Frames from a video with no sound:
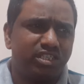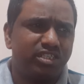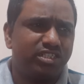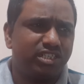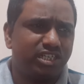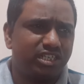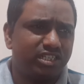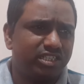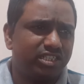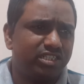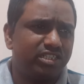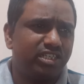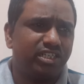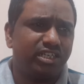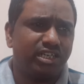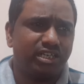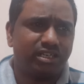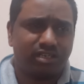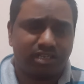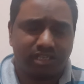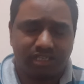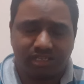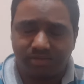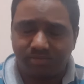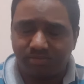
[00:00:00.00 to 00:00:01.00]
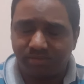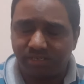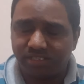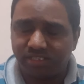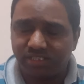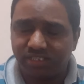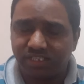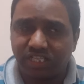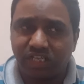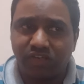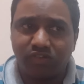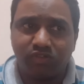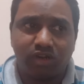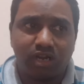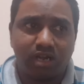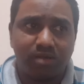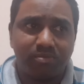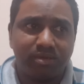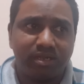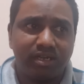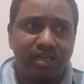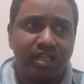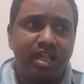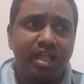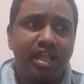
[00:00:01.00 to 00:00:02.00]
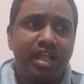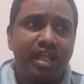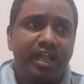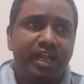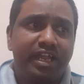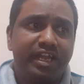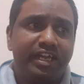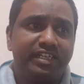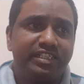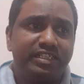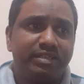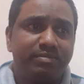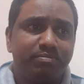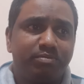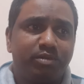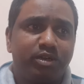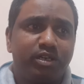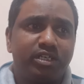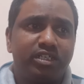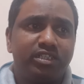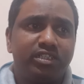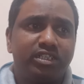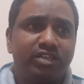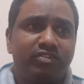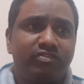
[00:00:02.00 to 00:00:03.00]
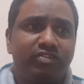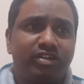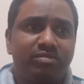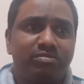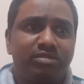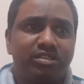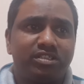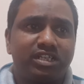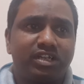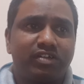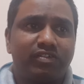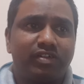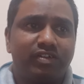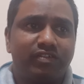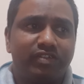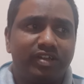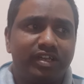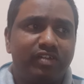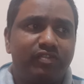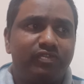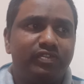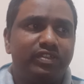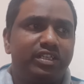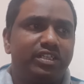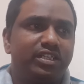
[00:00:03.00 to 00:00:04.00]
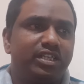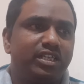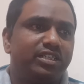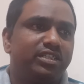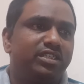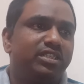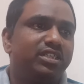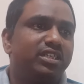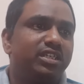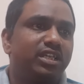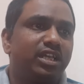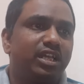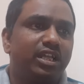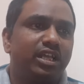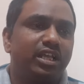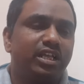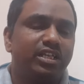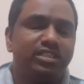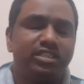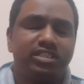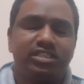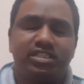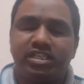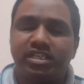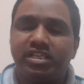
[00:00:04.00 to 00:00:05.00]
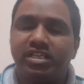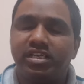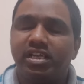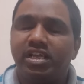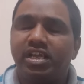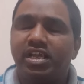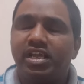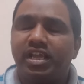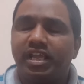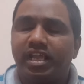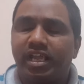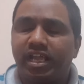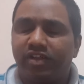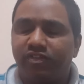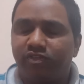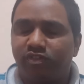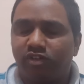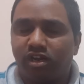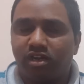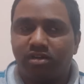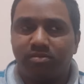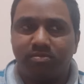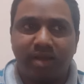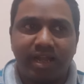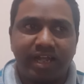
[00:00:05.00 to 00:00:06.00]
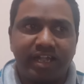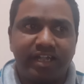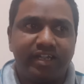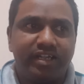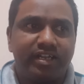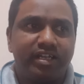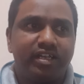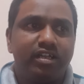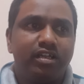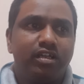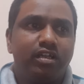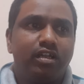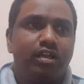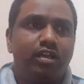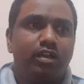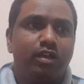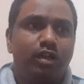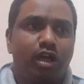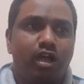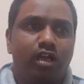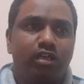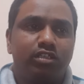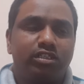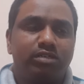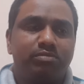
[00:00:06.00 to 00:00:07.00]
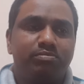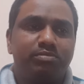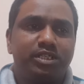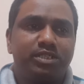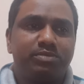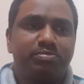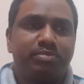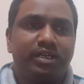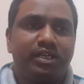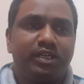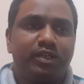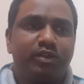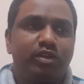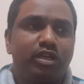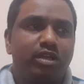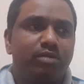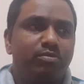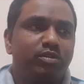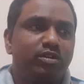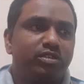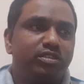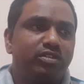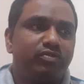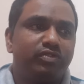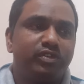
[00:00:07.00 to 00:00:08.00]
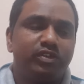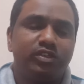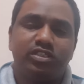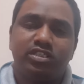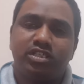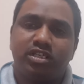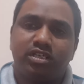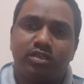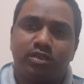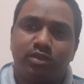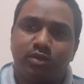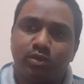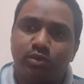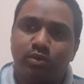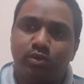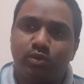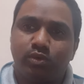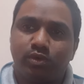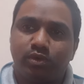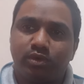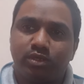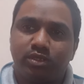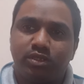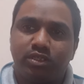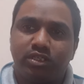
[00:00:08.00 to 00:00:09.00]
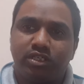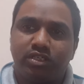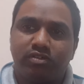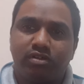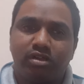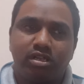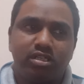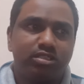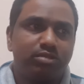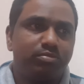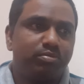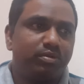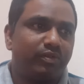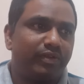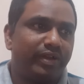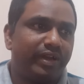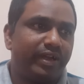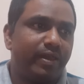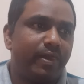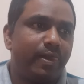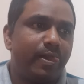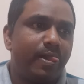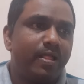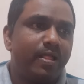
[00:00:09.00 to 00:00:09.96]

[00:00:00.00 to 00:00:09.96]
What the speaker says: changes that are taking place in the environment. It is important that one must have aware of this existing environment. Long-term perspective about the future too, it will also provide.